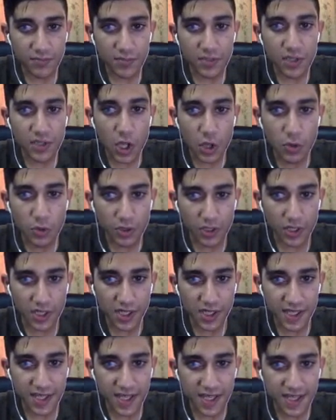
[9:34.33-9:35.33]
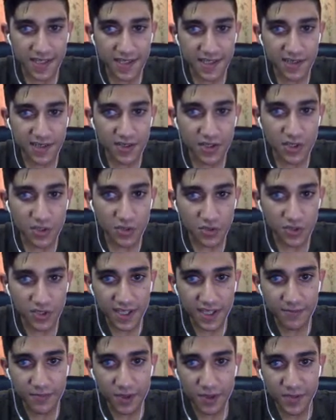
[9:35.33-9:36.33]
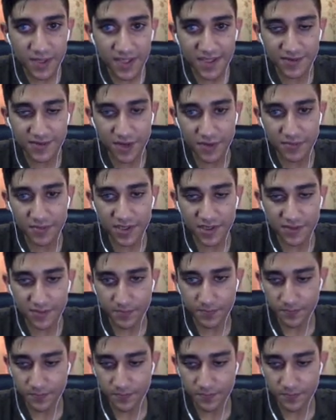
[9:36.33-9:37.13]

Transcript: locally is using npm scripts.